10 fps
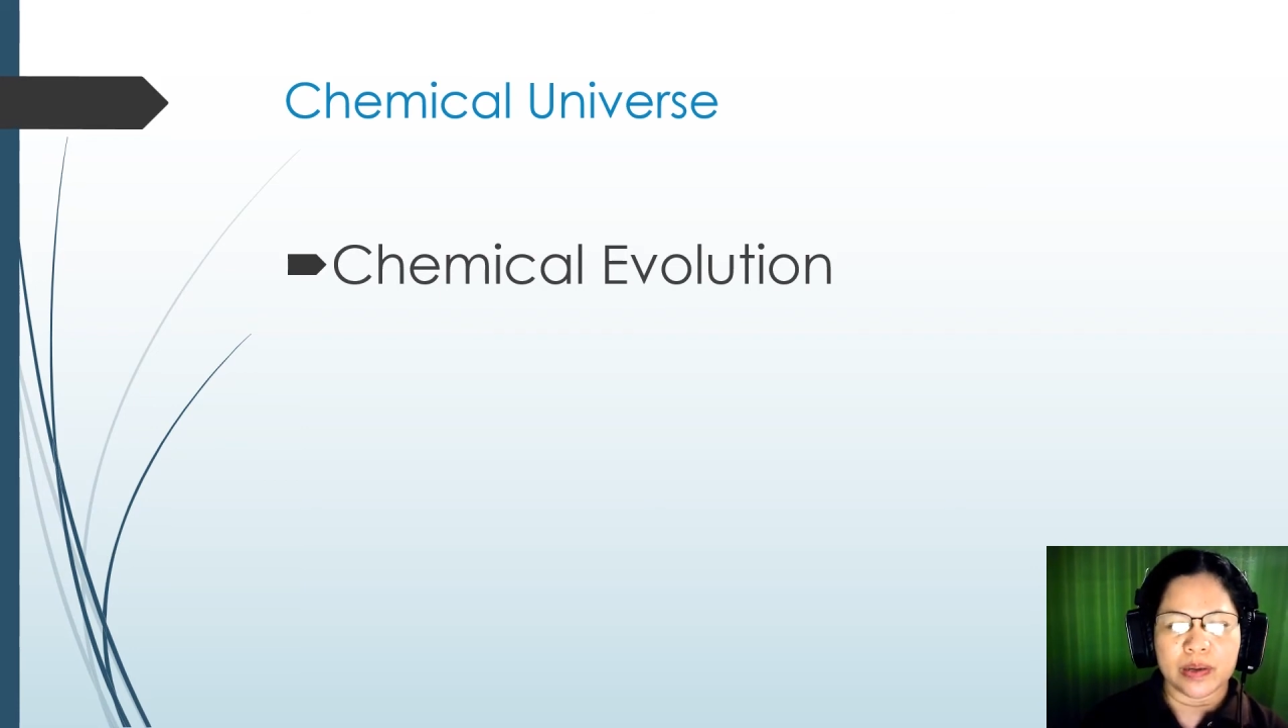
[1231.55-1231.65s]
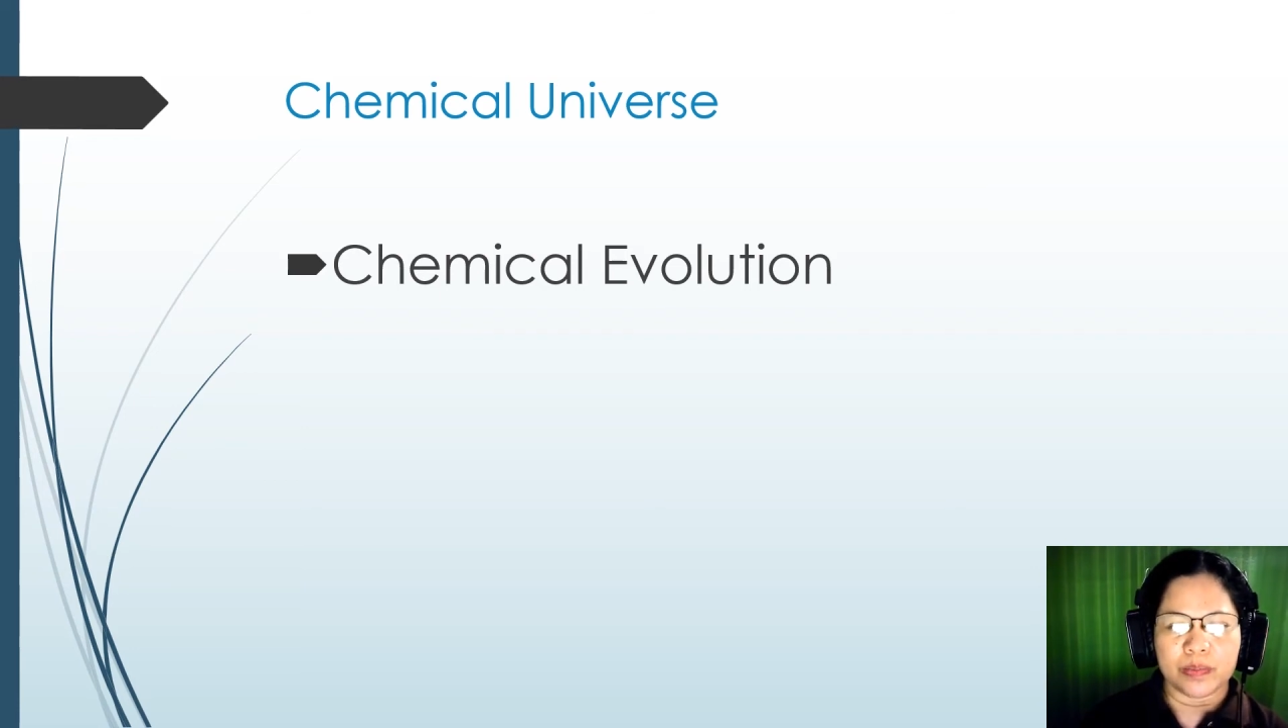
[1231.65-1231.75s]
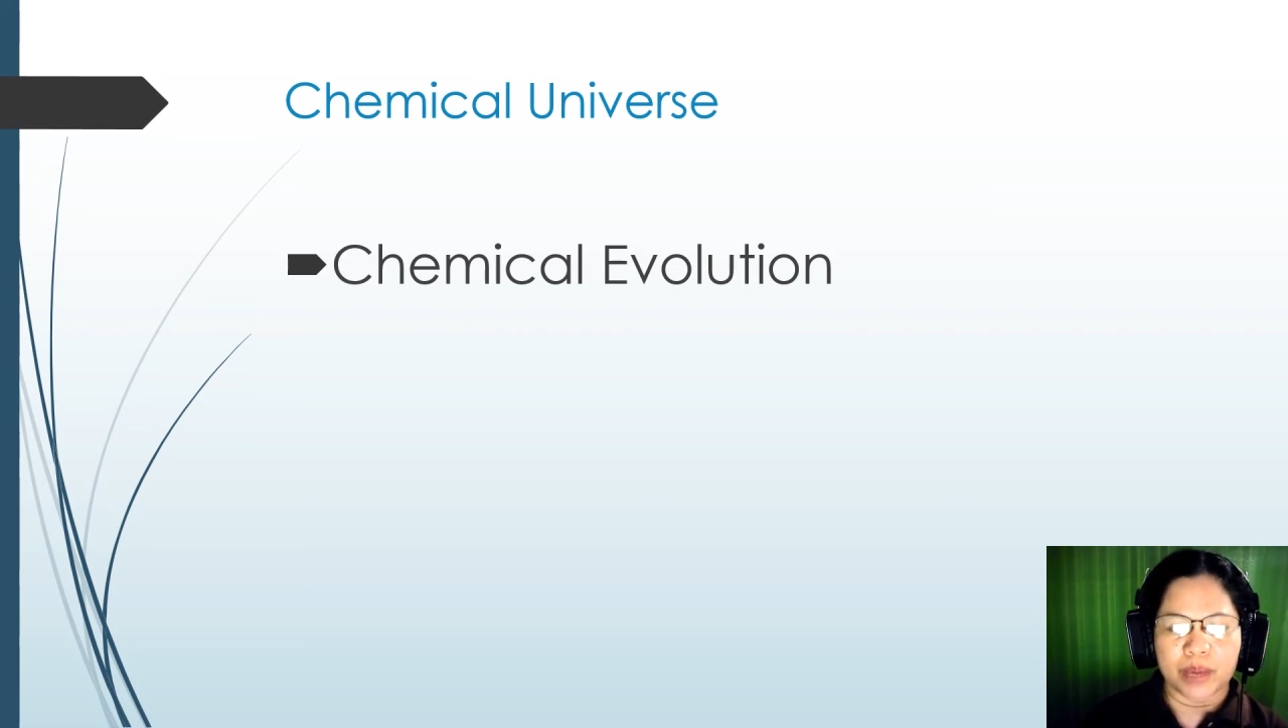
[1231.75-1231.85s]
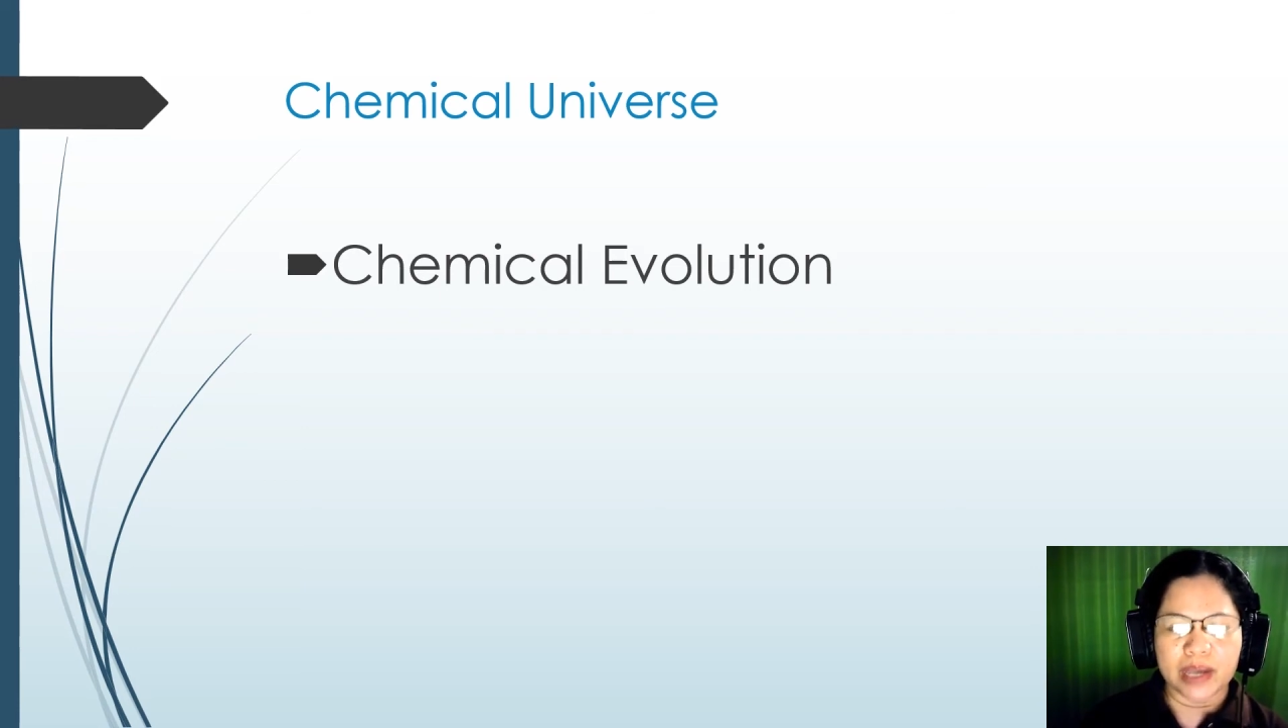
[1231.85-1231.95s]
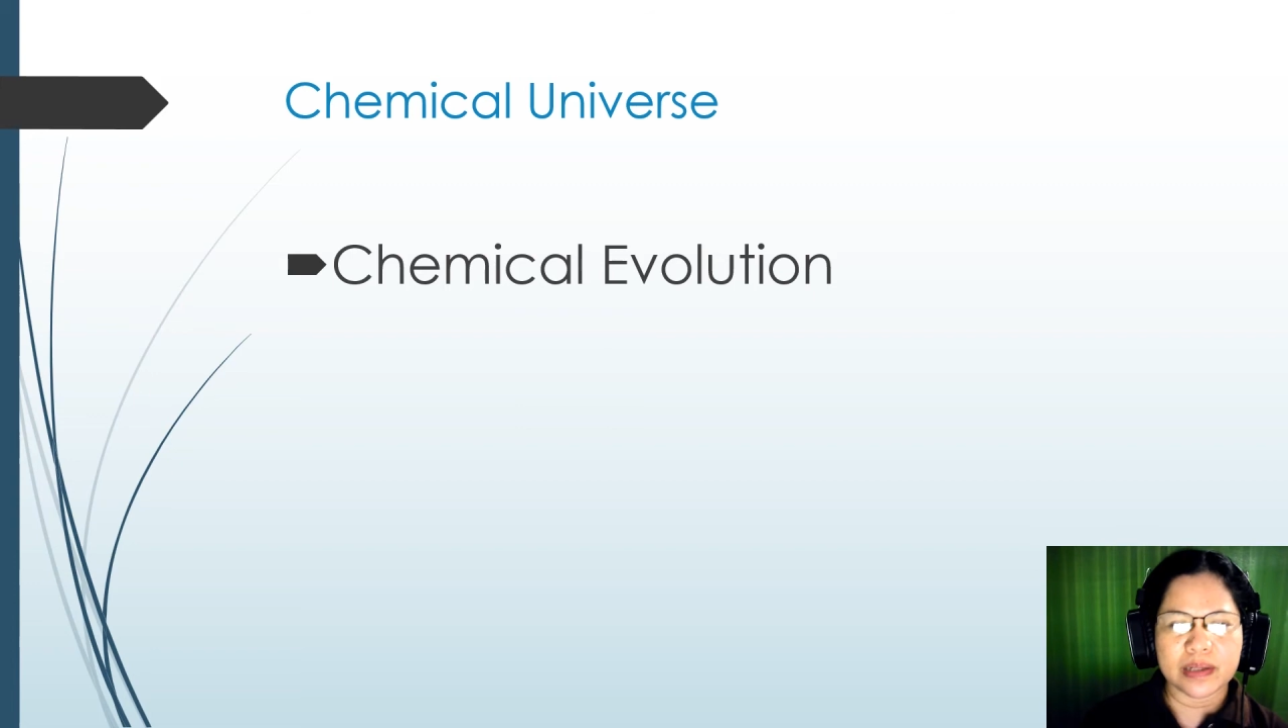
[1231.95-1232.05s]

main